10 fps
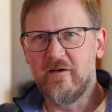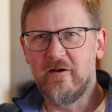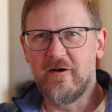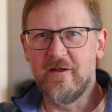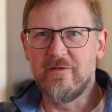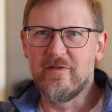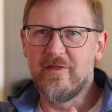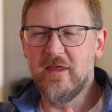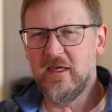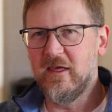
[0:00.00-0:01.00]
on
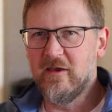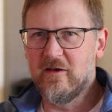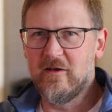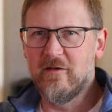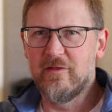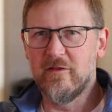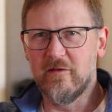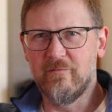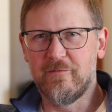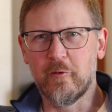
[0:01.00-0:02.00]
the
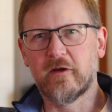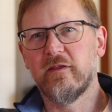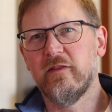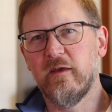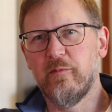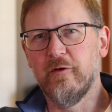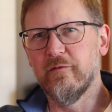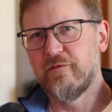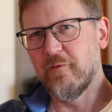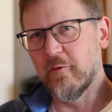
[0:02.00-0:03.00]
fork that they
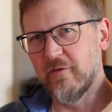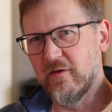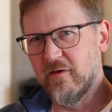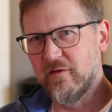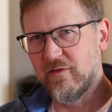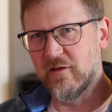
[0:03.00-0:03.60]
built for the